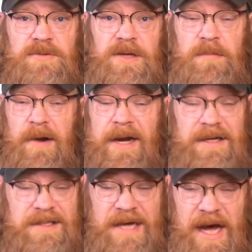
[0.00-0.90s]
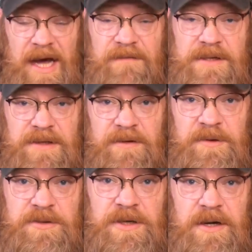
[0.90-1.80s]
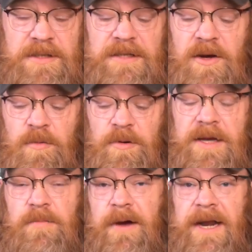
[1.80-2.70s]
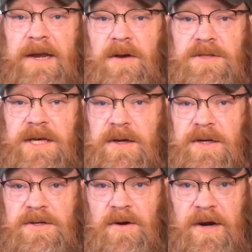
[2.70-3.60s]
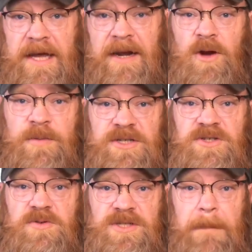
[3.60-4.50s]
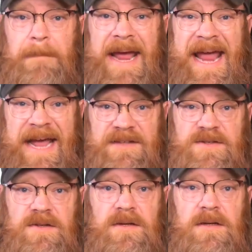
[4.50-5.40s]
Ricky Brandon is not facing criminal charges. I hope Ricky Brandon knows a good attorney, and I hope he sues the pants